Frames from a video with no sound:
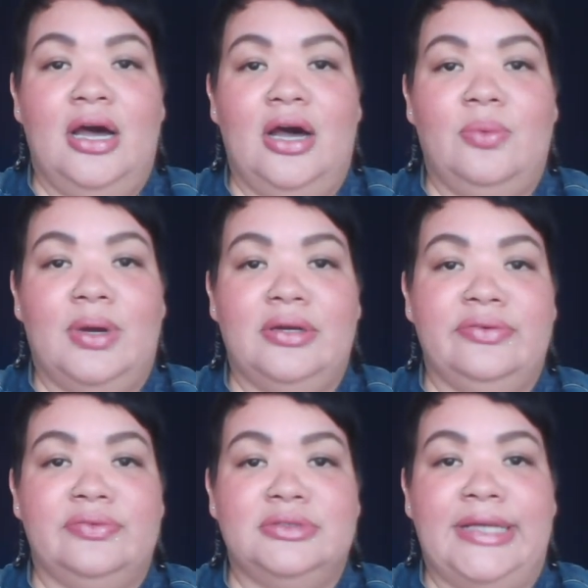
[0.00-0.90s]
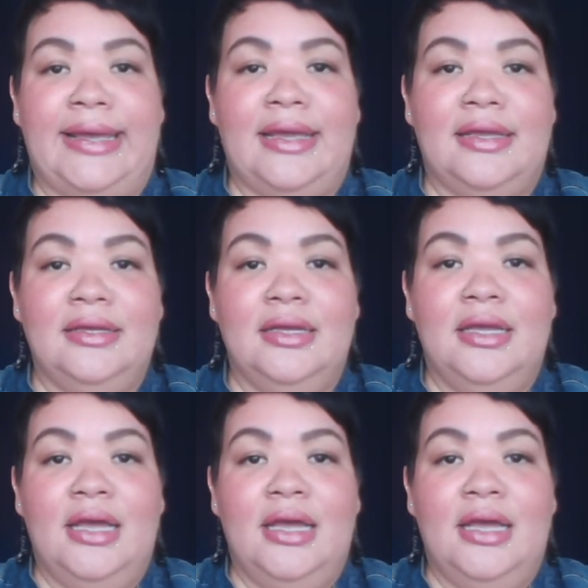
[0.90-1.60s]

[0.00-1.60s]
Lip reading: a wonderful day